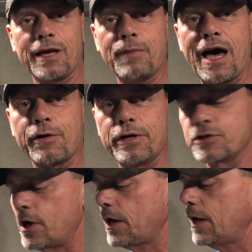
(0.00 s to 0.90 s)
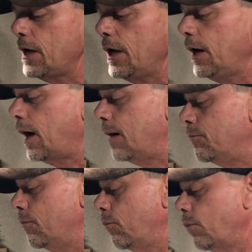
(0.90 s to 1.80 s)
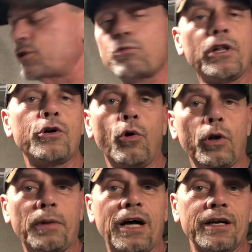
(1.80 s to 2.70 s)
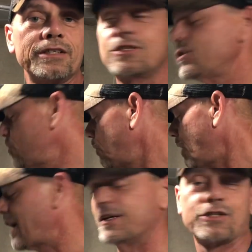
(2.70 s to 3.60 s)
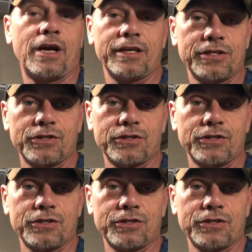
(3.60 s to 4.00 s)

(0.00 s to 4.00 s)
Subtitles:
batteries. What's really cool about it is there's no rocket science